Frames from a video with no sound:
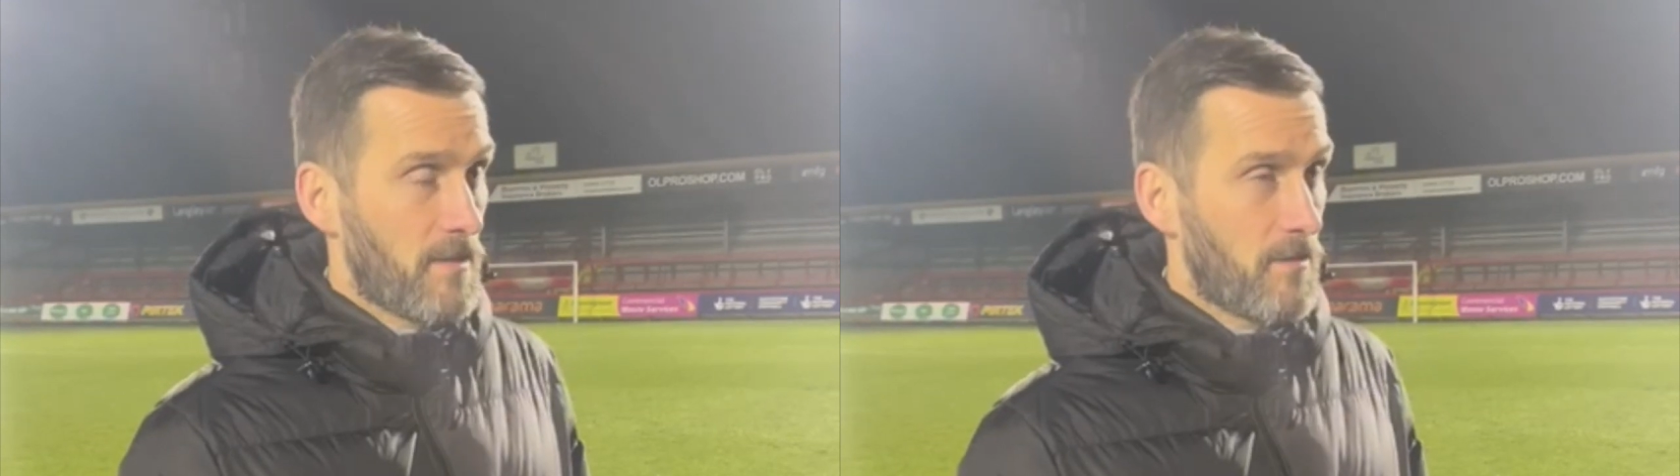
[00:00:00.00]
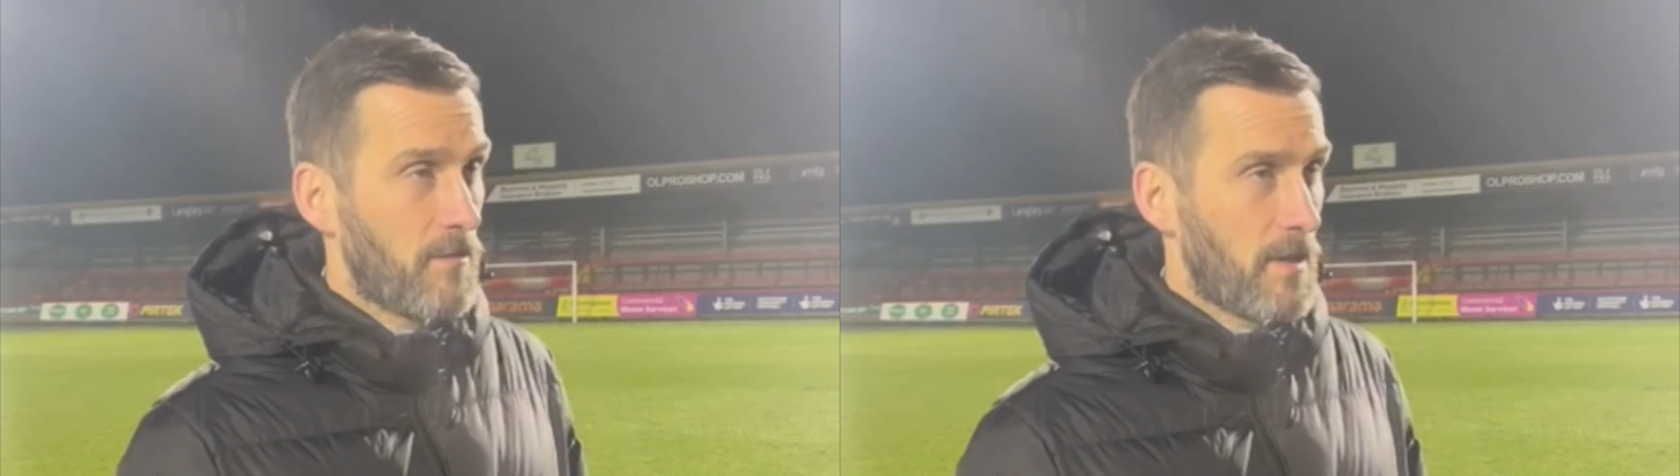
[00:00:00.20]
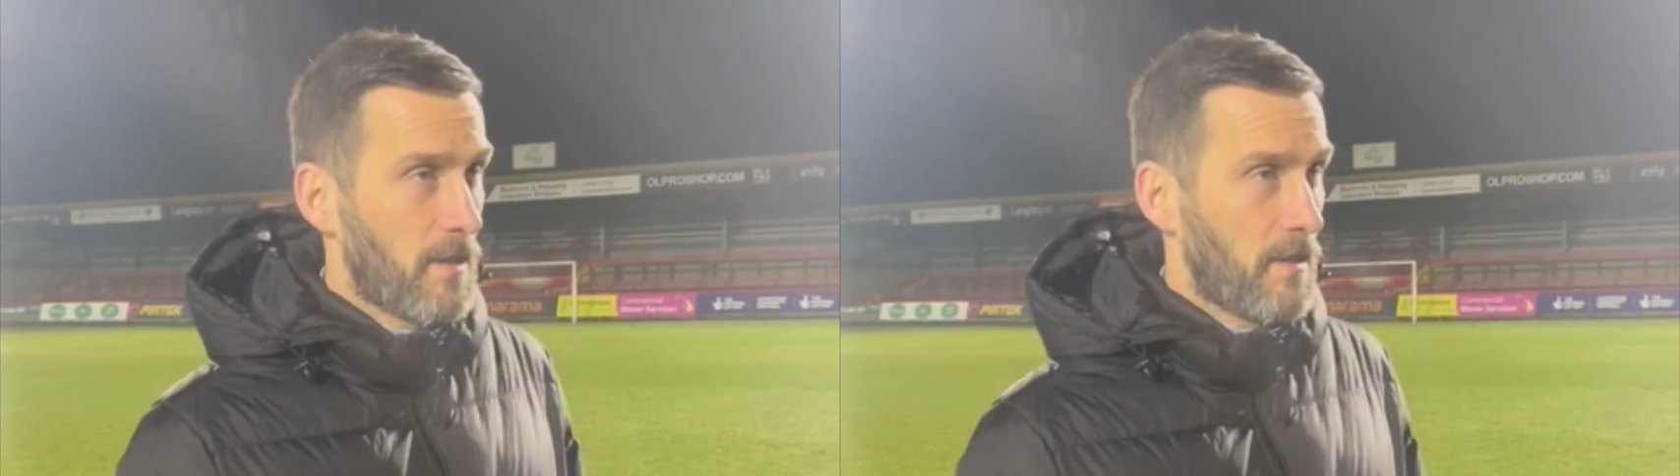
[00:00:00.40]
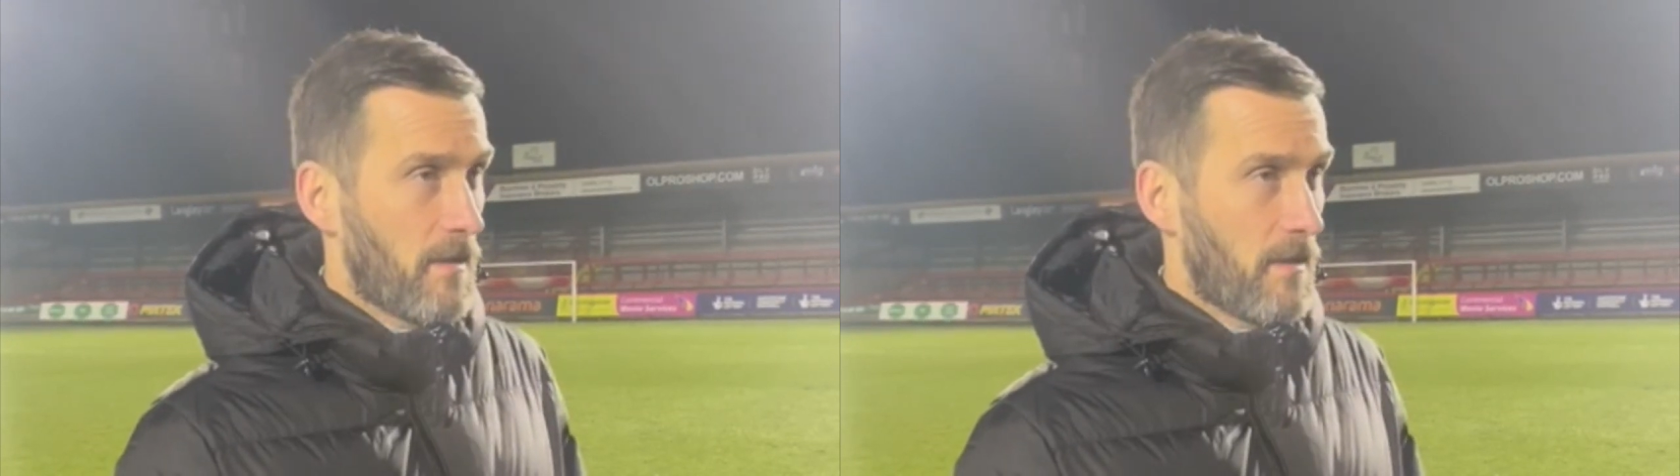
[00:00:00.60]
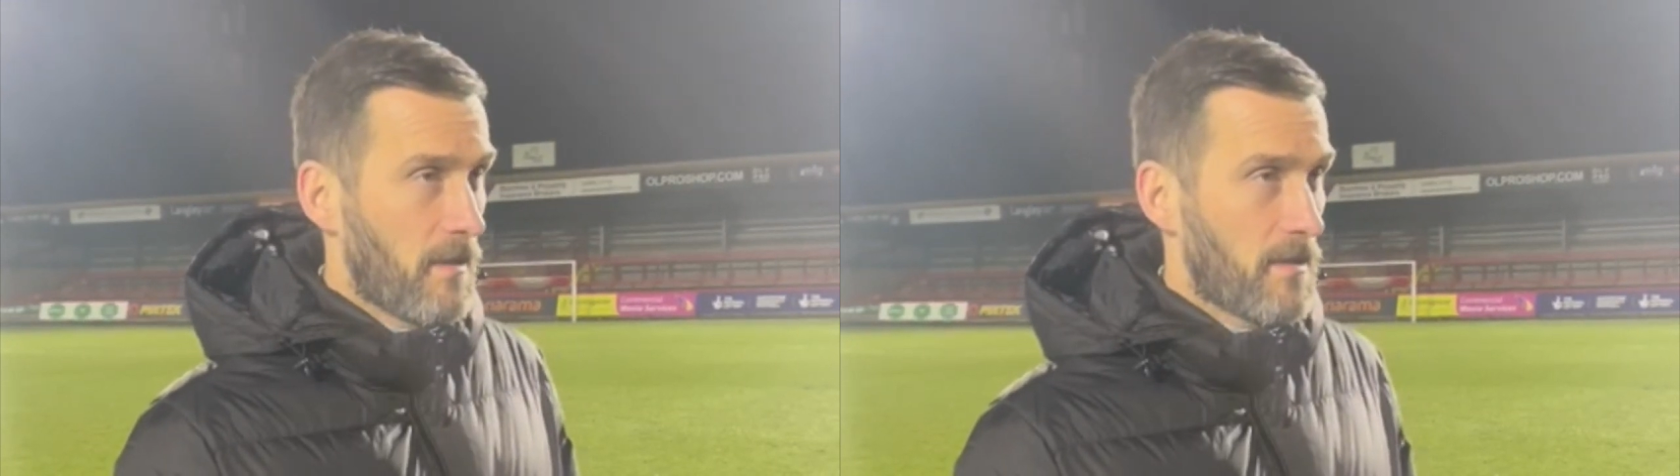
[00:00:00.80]
Tuesday.
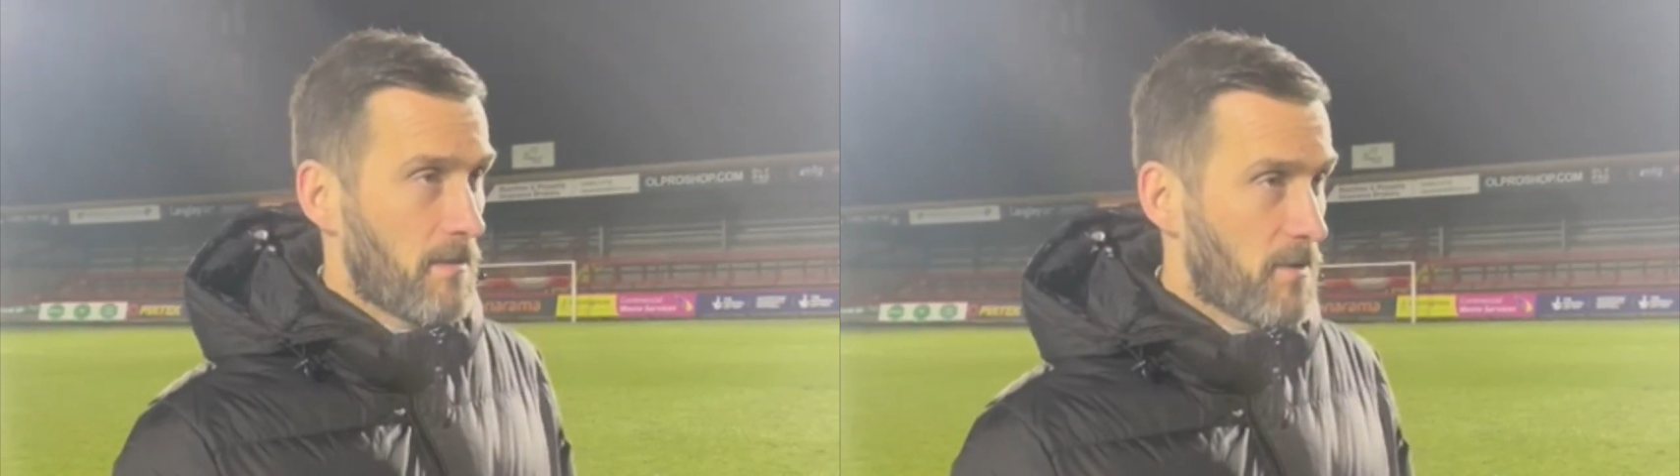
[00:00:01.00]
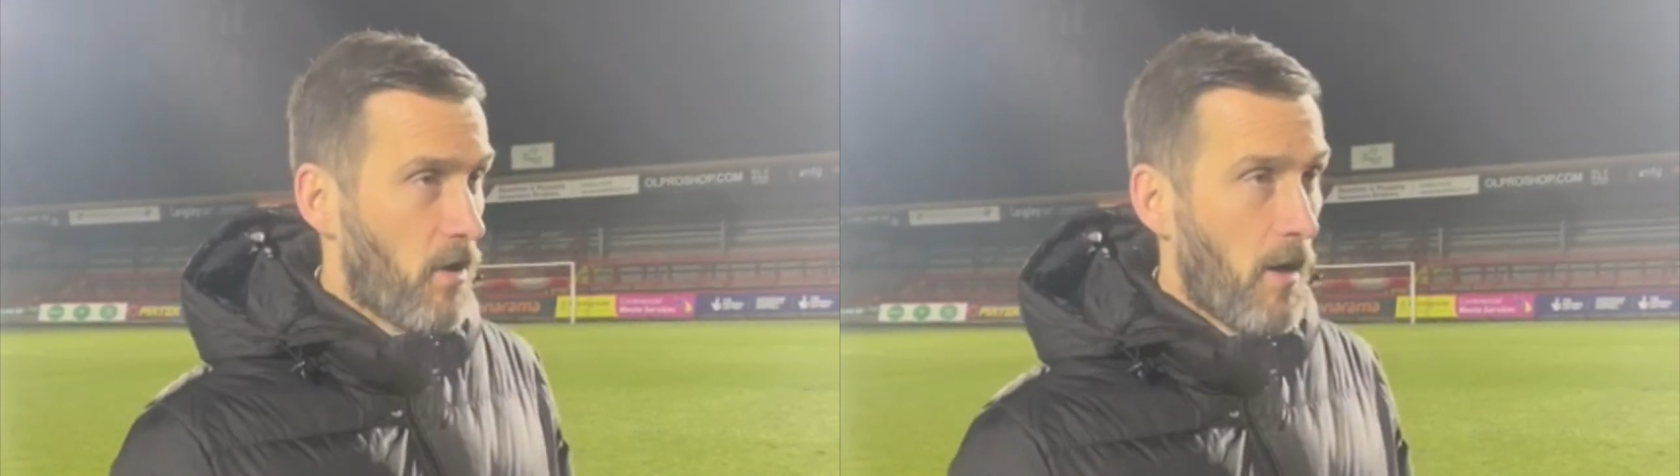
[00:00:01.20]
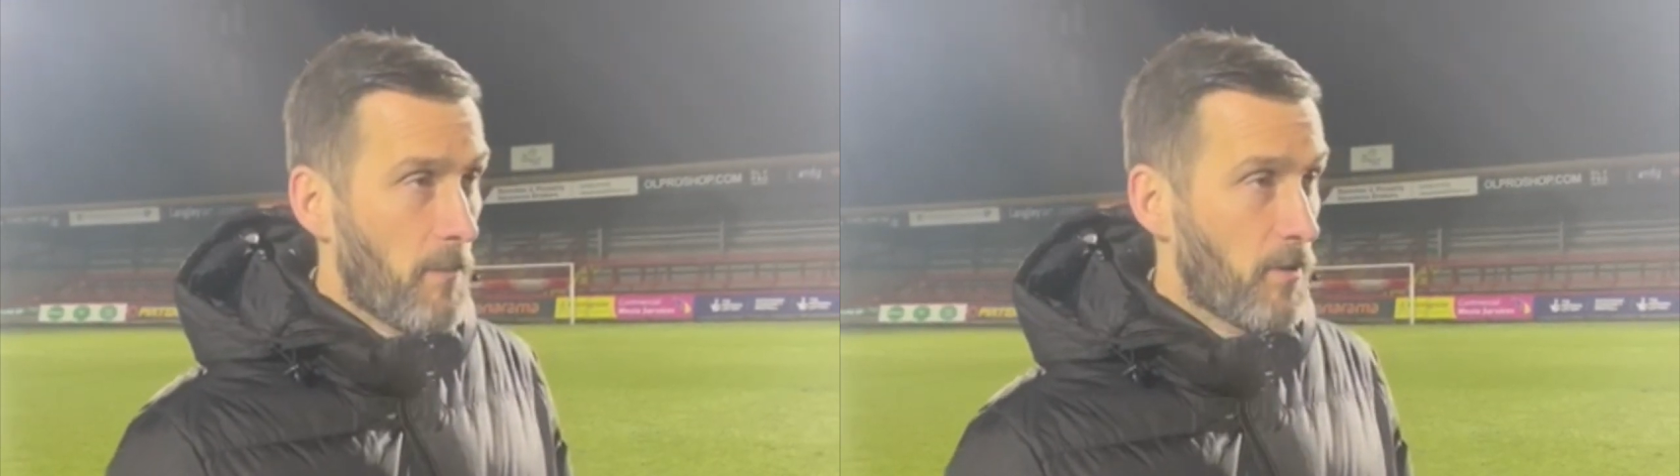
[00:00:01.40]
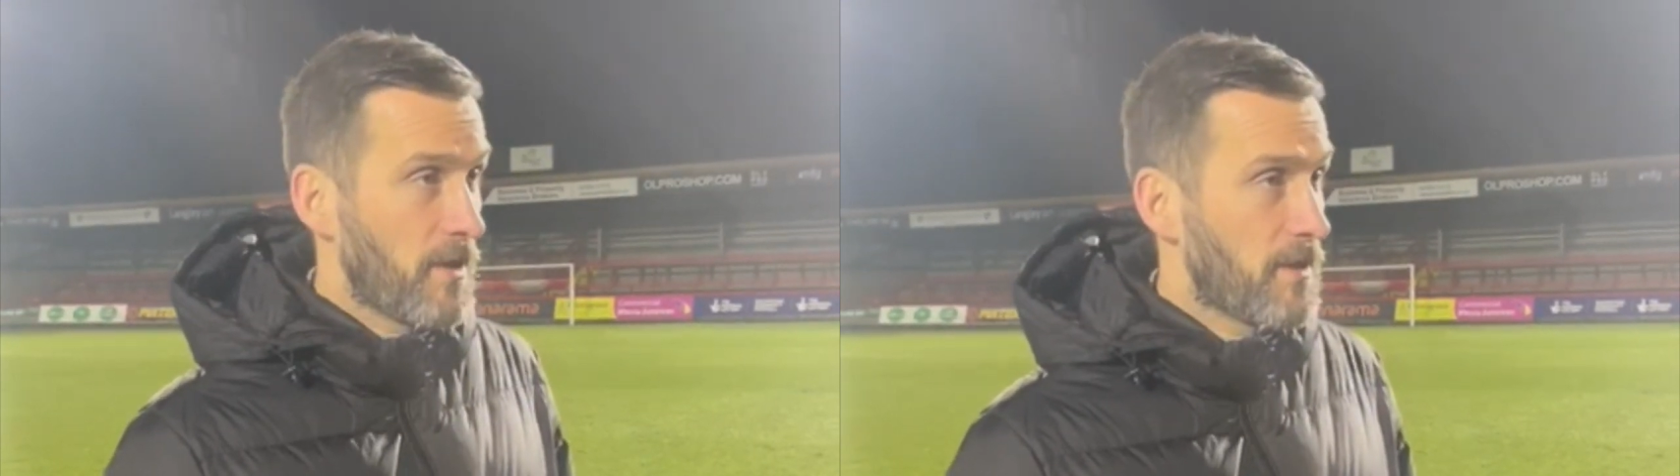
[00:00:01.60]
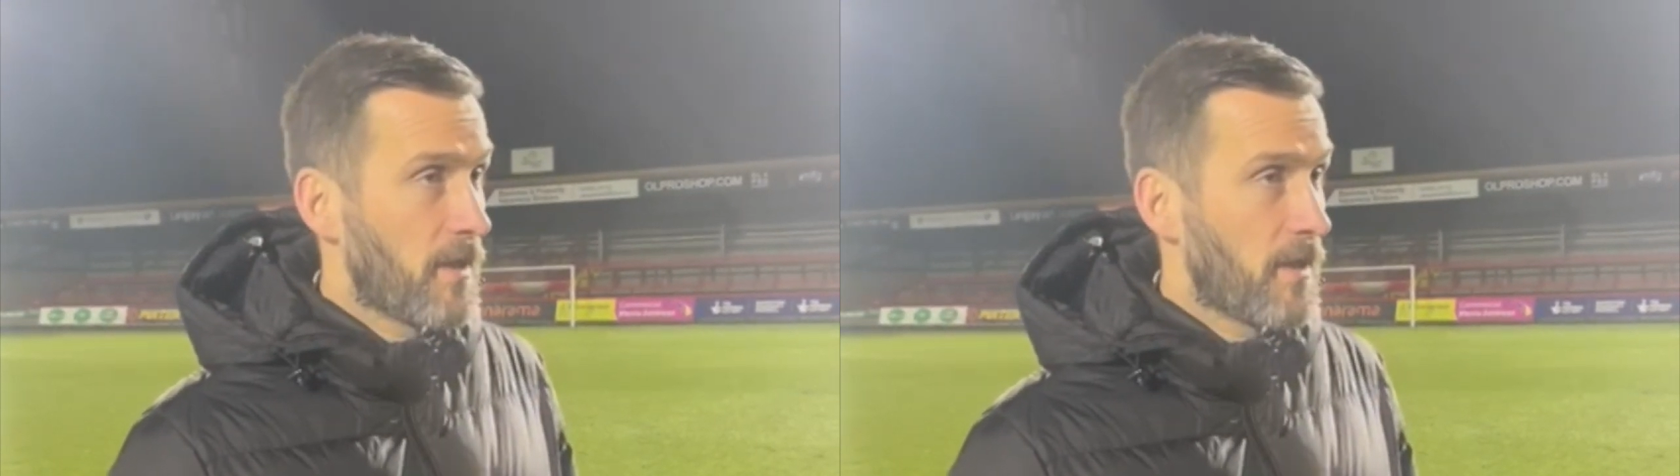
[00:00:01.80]
there's some tired bodies.